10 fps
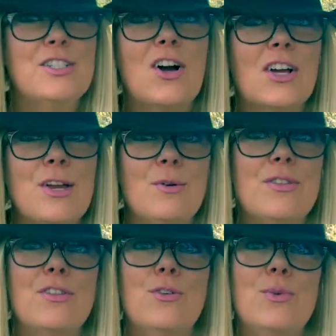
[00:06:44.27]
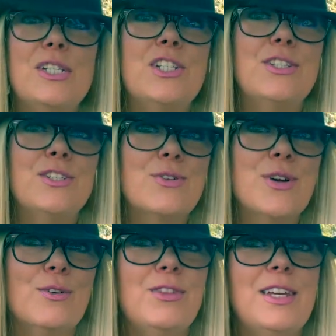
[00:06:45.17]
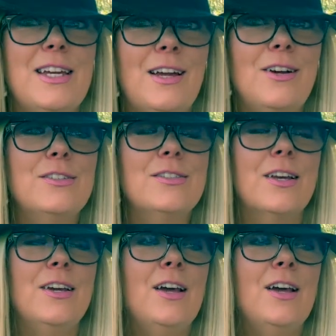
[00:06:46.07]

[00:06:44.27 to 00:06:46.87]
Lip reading: talking with other witches throughout the years.